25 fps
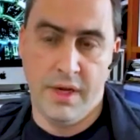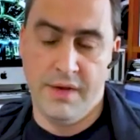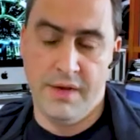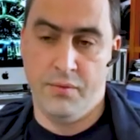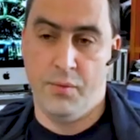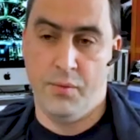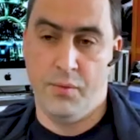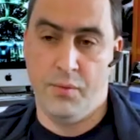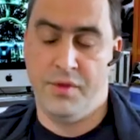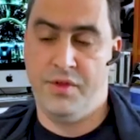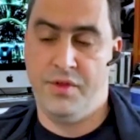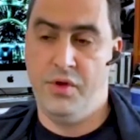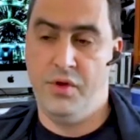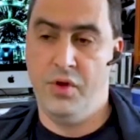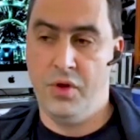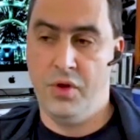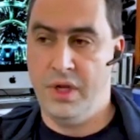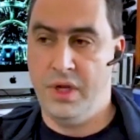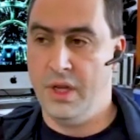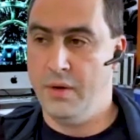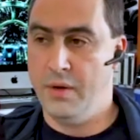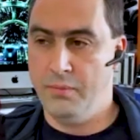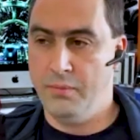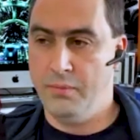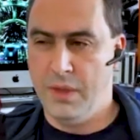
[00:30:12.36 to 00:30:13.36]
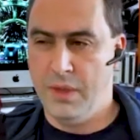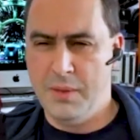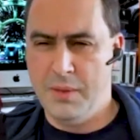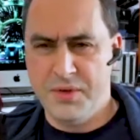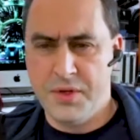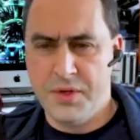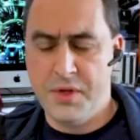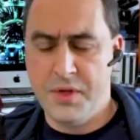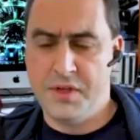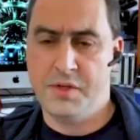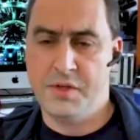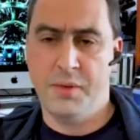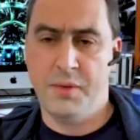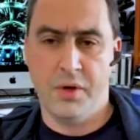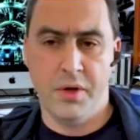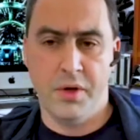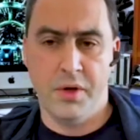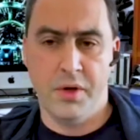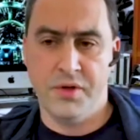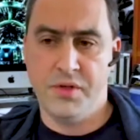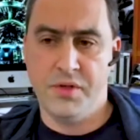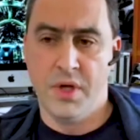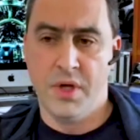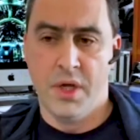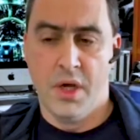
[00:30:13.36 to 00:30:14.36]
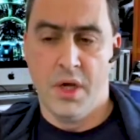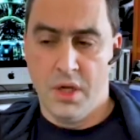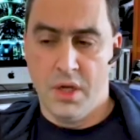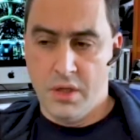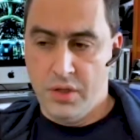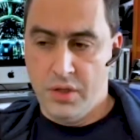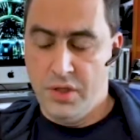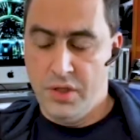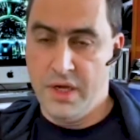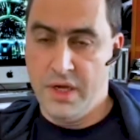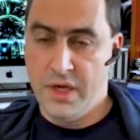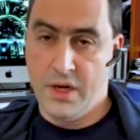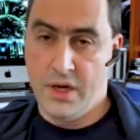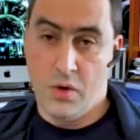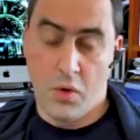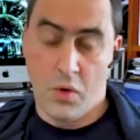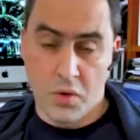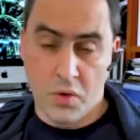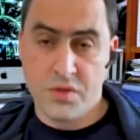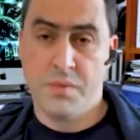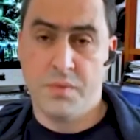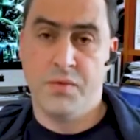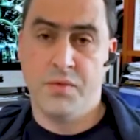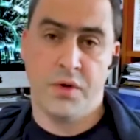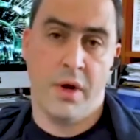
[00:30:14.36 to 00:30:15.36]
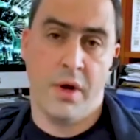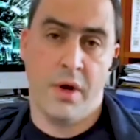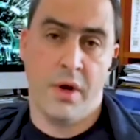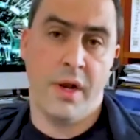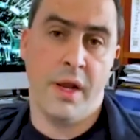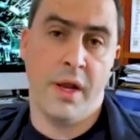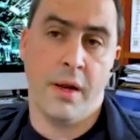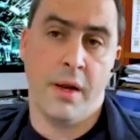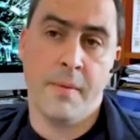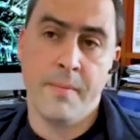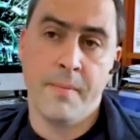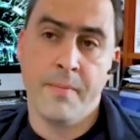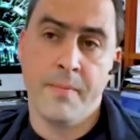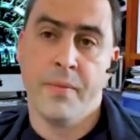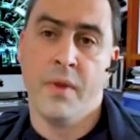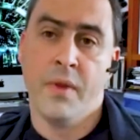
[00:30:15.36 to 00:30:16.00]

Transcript: even with uni and limited experience, you get awesome training.